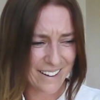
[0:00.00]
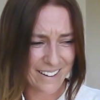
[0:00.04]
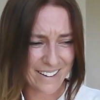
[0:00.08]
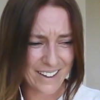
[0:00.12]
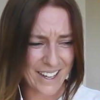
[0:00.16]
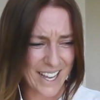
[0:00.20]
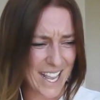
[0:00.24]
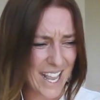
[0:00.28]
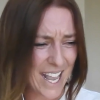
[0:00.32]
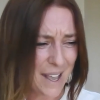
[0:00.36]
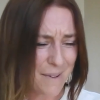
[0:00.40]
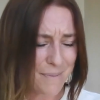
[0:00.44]

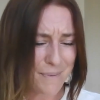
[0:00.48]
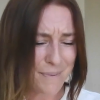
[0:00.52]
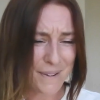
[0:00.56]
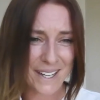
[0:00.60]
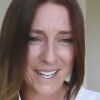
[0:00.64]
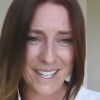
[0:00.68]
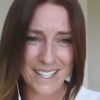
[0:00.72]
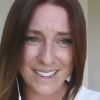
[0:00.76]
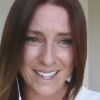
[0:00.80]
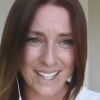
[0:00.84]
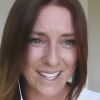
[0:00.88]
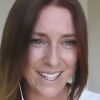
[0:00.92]

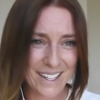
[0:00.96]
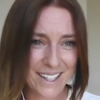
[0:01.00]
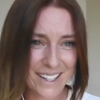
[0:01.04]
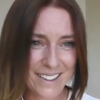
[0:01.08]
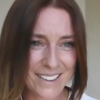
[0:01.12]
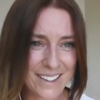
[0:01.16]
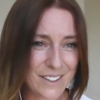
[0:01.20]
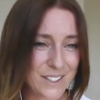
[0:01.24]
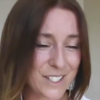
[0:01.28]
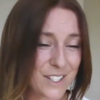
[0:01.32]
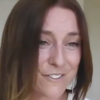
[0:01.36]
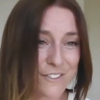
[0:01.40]
epic.
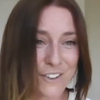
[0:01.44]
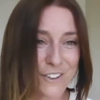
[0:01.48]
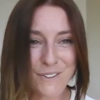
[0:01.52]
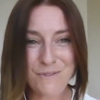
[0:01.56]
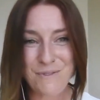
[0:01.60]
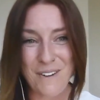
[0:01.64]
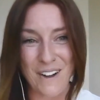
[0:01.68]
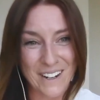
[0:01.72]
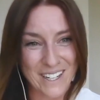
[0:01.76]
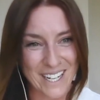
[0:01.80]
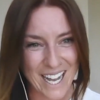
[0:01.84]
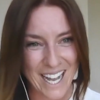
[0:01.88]
There was a few
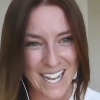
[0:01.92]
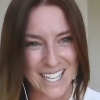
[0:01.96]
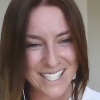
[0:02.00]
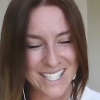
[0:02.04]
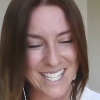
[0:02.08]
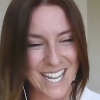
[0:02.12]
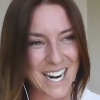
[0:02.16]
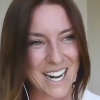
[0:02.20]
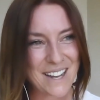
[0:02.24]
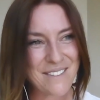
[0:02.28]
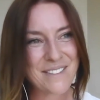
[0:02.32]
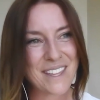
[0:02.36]
podcasts
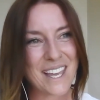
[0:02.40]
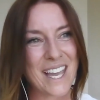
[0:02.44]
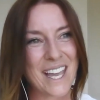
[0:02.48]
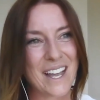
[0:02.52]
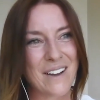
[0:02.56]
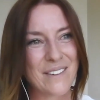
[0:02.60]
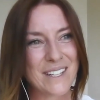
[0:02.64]
done up there.